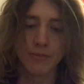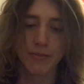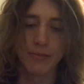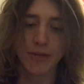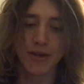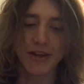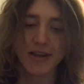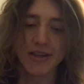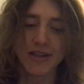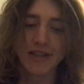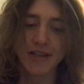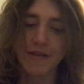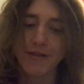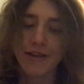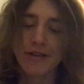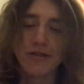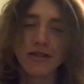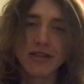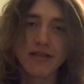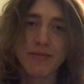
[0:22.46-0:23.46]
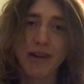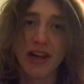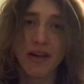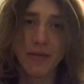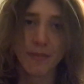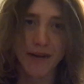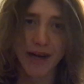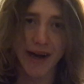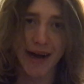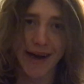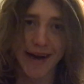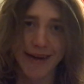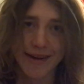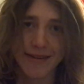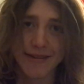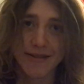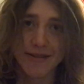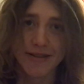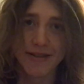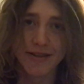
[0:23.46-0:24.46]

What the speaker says: Because if you smell bad,